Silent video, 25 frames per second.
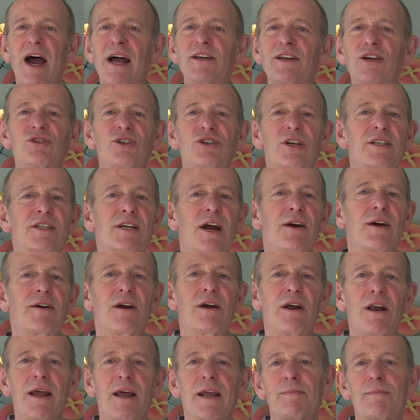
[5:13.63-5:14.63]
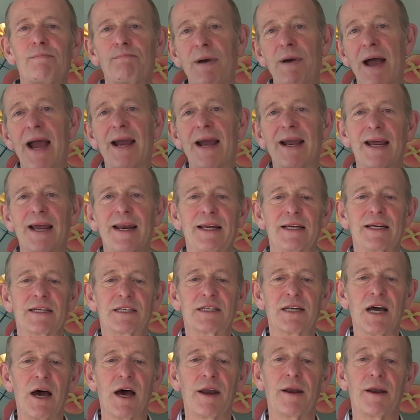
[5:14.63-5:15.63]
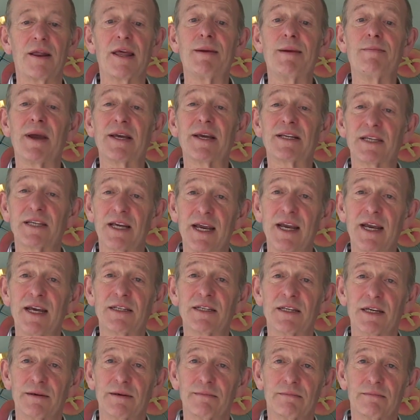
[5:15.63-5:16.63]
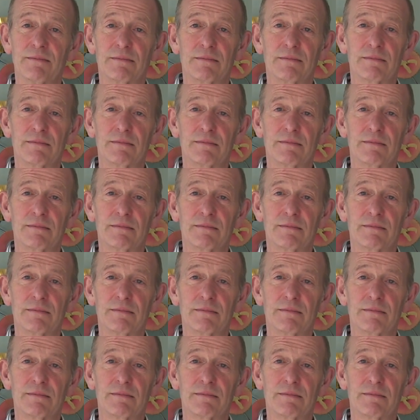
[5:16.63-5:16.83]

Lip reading: And you just go click, bang, and it's done. It makes it easy.